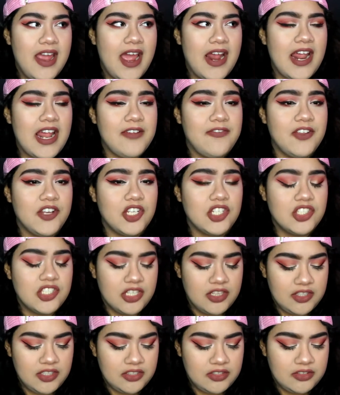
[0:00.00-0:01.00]
and I finished
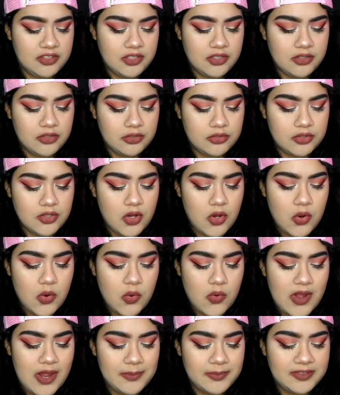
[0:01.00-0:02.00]
it this year,
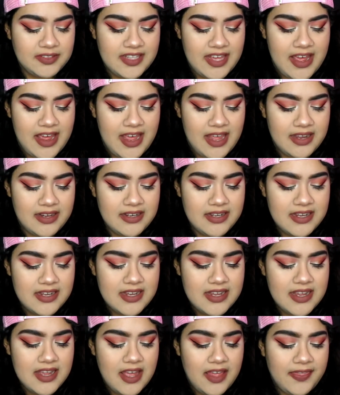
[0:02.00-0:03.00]
so I'm sad
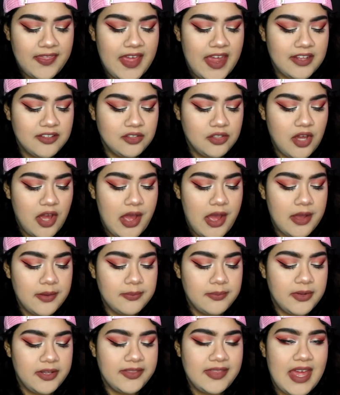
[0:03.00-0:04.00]
that it's
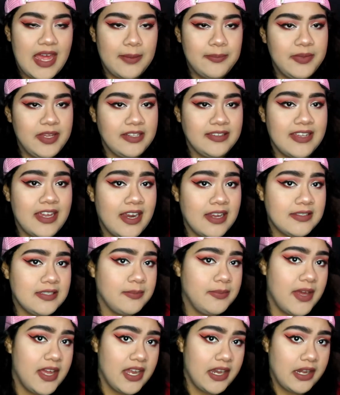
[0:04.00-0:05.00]
gone, but that means I get
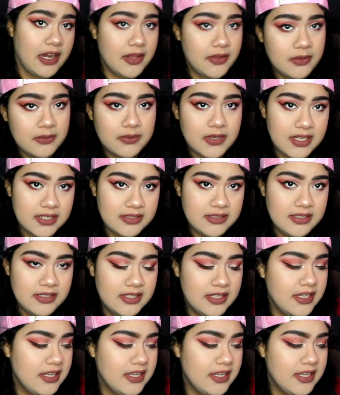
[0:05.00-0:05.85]
to buy another one.